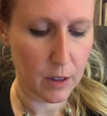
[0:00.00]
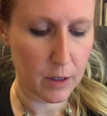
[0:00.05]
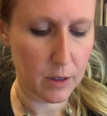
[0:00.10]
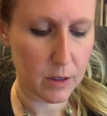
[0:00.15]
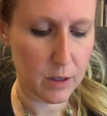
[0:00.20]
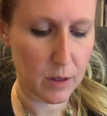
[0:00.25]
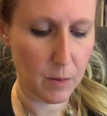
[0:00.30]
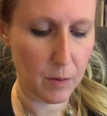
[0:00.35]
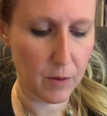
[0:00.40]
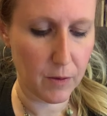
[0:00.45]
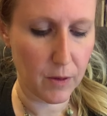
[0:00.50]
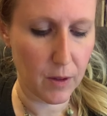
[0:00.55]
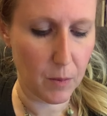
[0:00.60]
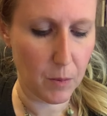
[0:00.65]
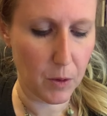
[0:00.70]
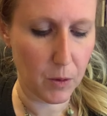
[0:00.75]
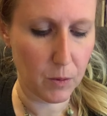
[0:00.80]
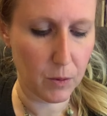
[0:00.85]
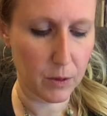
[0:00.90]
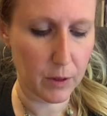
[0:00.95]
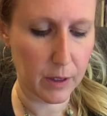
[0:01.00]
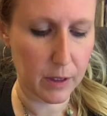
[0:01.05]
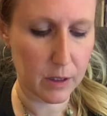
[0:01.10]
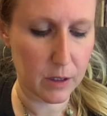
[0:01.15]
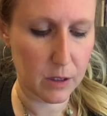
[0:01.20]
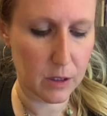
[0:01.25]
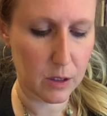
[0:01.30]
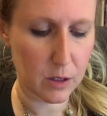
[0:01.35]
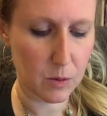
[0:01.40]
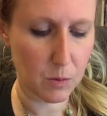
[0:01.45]
Some of them are really
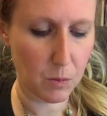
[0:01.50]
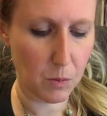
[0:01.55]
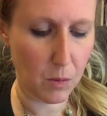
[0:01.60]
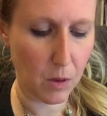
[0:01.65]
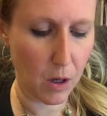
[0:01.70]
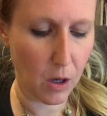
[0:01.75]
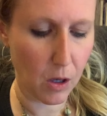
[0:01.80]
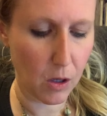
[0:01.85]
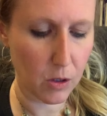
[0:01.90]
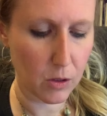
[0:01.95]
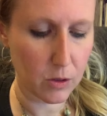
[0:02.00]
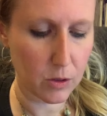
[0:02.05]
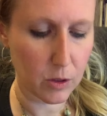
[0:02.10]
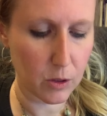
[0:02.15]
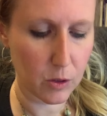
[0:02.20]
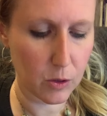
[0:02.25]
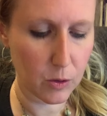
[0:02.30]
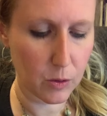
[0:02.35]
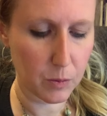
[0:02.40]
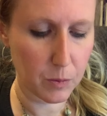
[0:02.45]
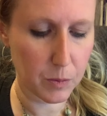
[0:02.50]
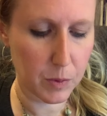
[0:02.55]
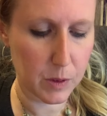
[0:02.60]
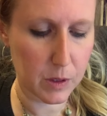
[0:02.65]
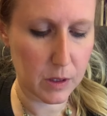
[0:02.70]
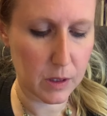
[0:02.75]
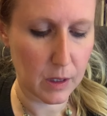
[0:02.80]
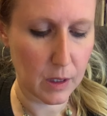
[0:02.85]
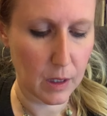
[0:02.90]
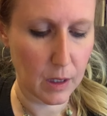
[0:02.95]
small
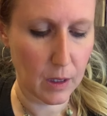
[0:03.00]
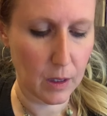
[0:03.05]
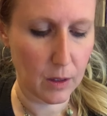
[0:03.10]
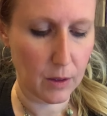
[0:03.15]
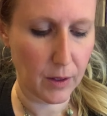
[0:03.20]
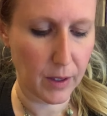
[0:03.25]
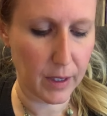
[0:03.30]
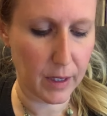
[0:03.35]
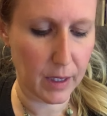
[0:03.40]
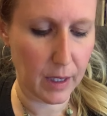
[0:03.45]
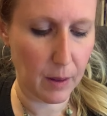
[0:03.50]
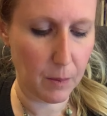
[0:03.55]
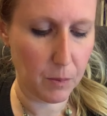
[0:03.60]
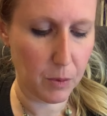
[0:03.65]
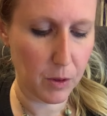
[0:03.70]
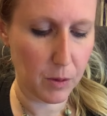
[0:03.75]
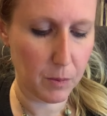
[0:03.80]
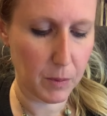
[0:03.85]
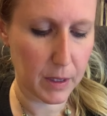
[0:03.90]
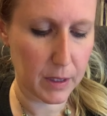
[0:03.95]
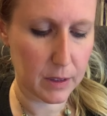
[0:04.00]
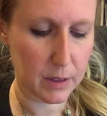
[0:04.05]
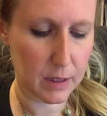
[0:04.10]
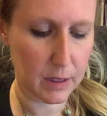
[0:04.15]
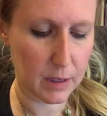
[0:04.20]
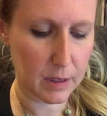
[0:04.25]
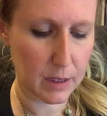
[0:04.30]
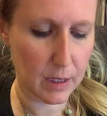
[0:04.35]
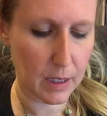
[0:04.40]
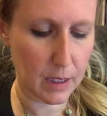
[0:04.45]
loops, like Kemper makes
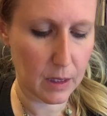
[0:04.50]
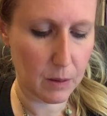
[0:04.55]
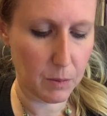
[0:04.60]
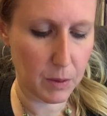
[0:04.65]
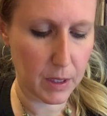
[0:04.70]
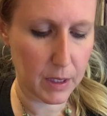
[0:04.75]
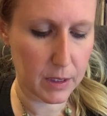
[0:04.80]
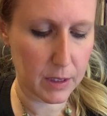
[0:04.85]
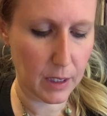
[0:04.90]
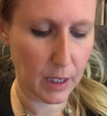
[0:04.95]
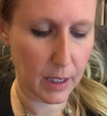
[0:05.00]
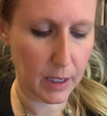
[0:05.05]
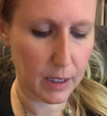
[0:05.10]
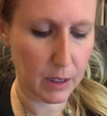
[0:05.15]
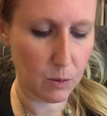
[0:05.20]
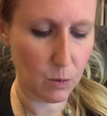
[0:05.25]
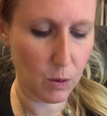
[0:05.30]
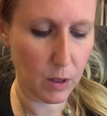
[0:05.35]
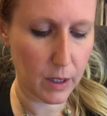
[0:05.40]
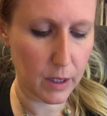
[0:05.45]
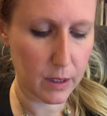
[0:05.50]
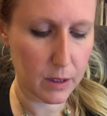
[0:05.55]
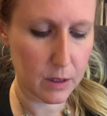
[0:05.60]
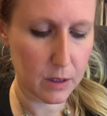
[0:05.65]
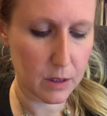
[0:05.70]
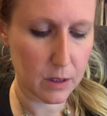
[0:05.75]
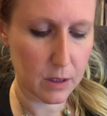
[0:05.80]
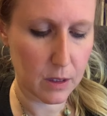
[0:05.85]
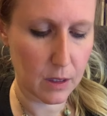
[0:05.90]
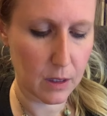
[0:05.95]
these itty bitty tiny
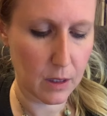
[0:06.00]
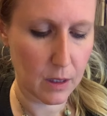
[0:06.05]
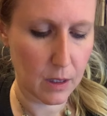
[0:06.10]
ones.